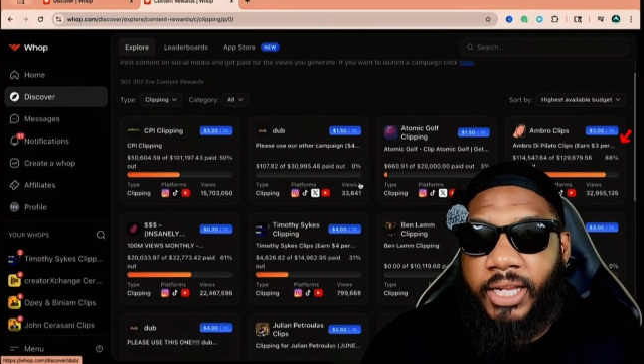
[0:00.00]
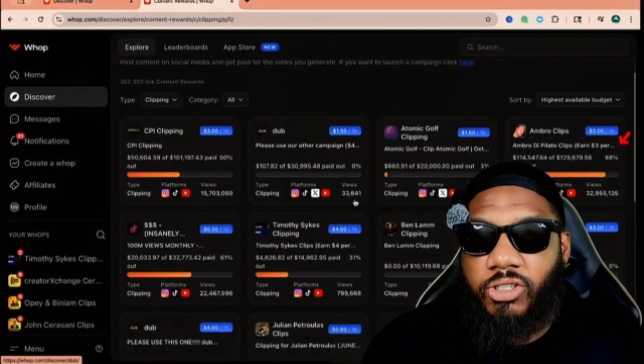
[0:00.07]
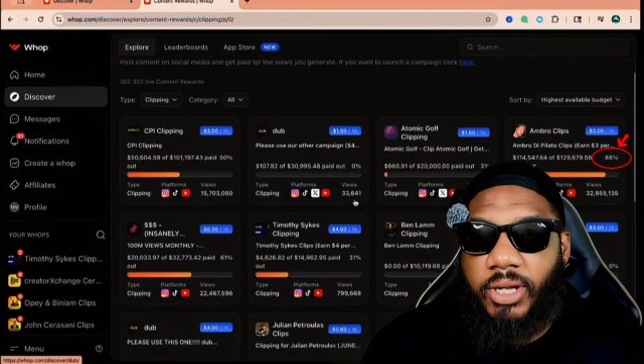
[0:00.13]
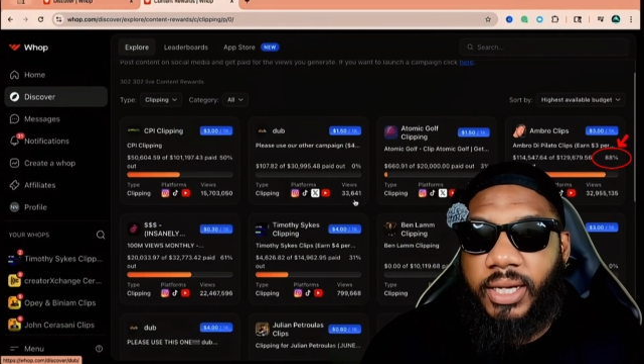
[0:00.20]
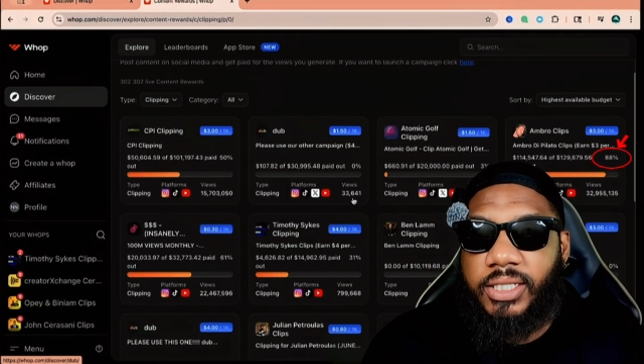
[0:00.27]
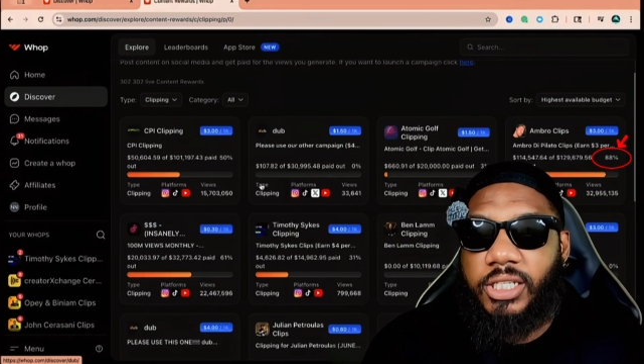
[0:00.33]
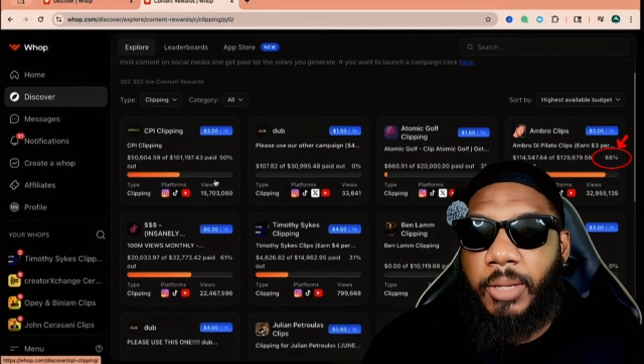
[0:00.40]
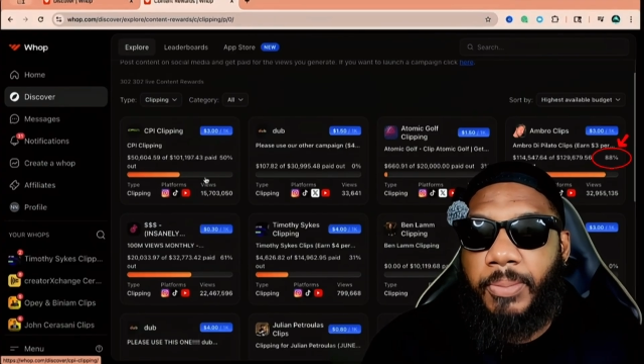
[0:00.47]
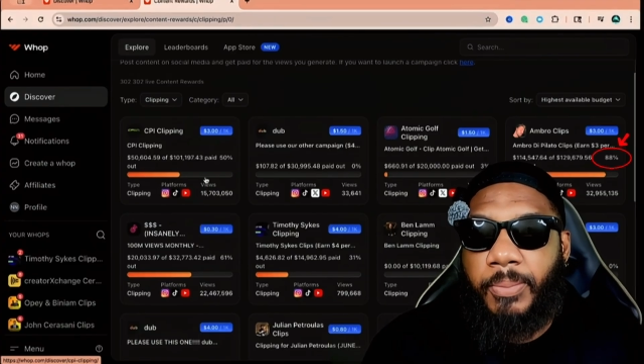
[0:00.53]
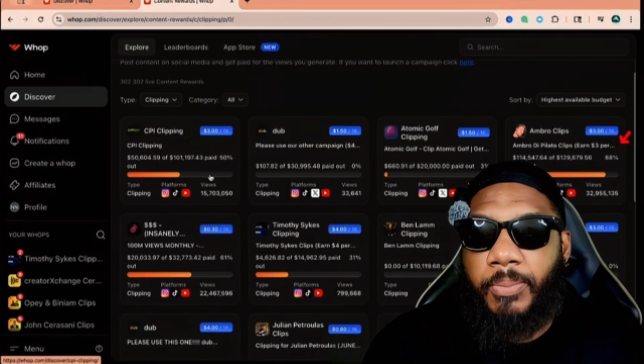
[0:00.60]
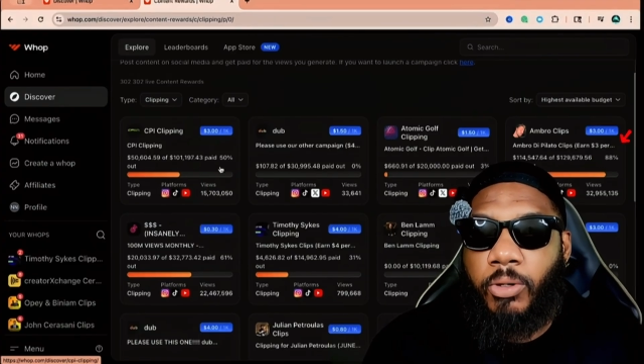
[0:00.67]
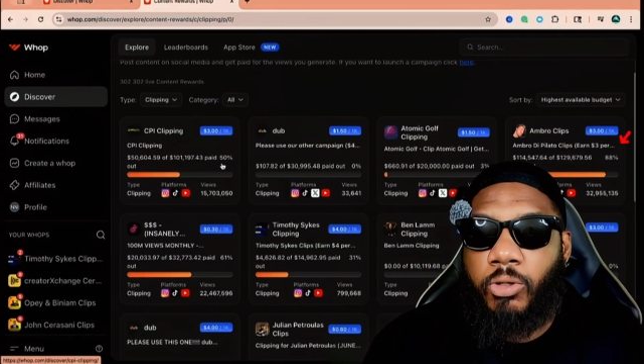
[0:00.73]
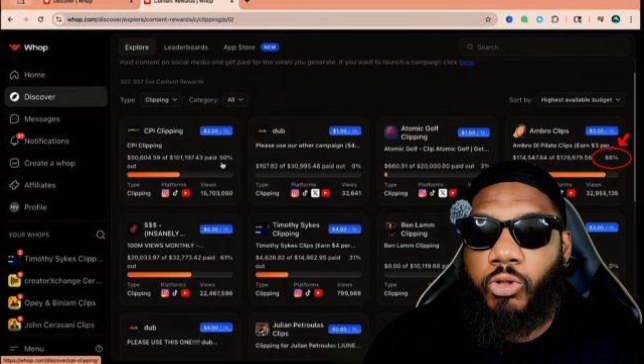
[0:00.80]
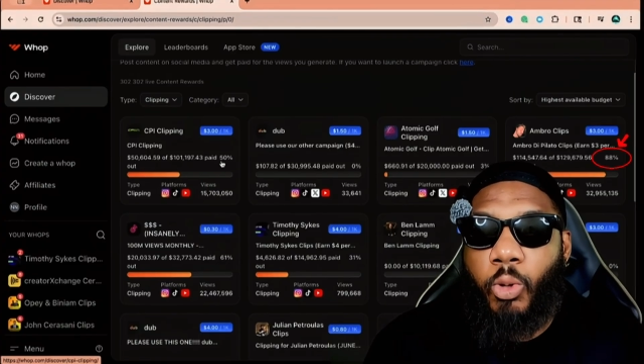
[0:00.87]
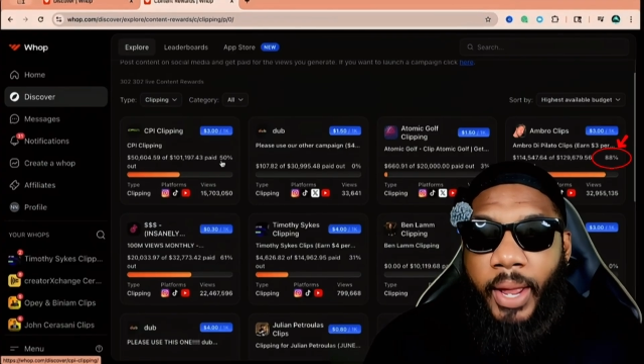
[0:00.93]
I try to tell
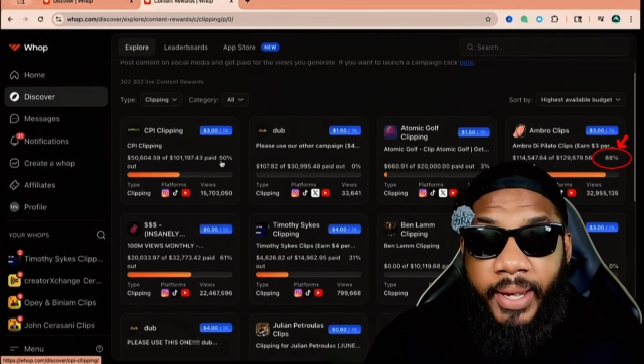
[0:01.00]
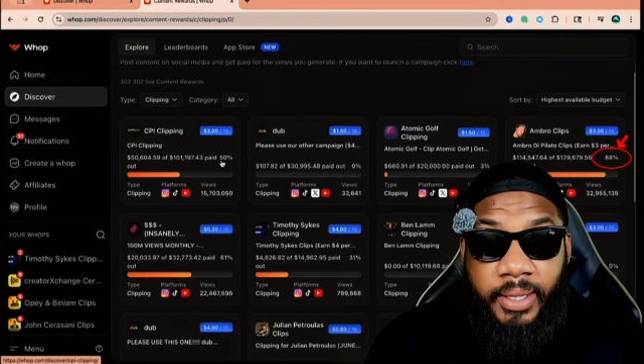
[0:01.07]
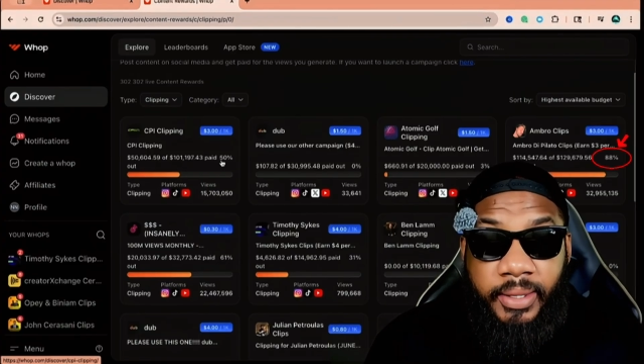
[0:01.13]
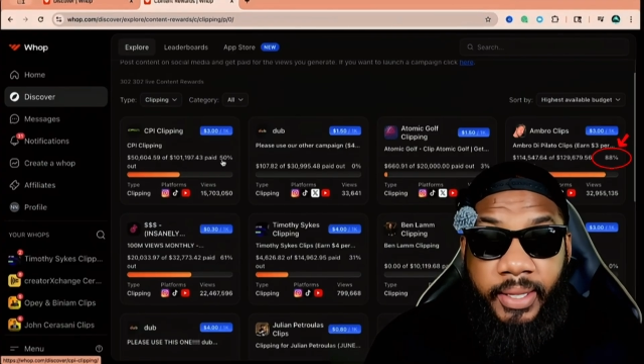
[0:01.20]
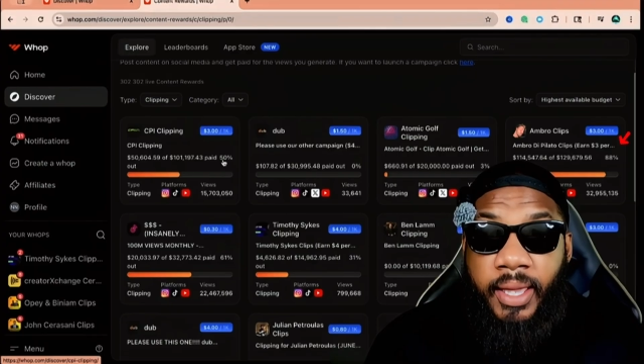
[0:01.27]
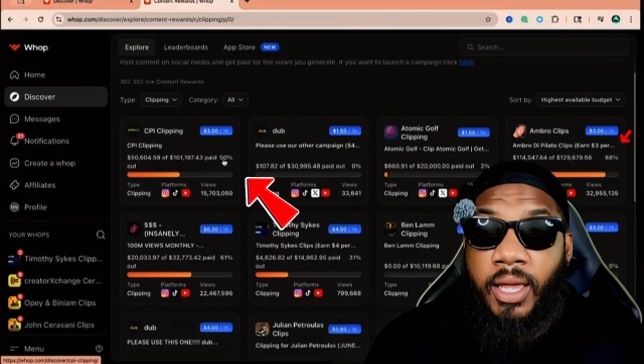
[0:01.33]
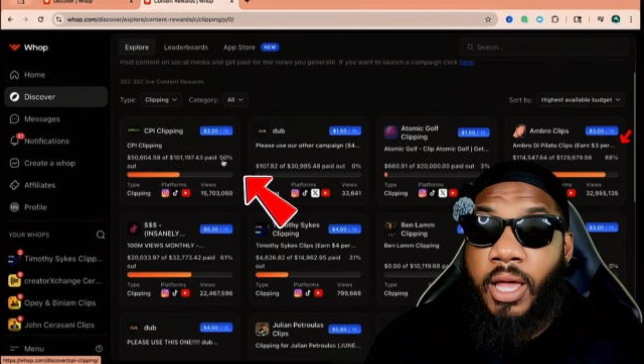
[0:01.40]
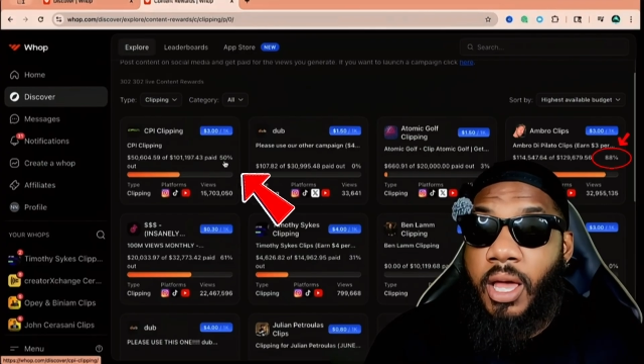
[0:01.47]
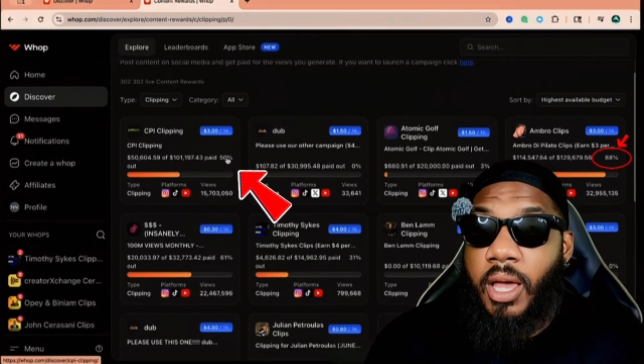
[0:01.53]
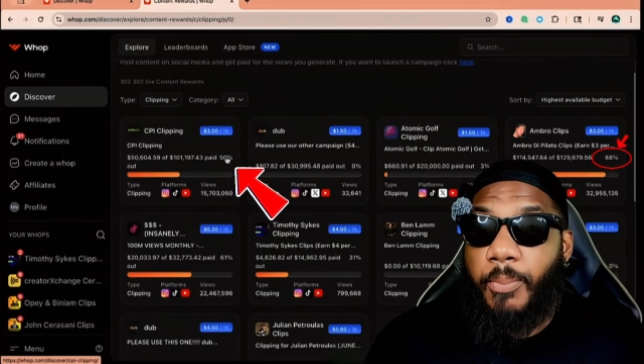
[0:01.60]
people to do anything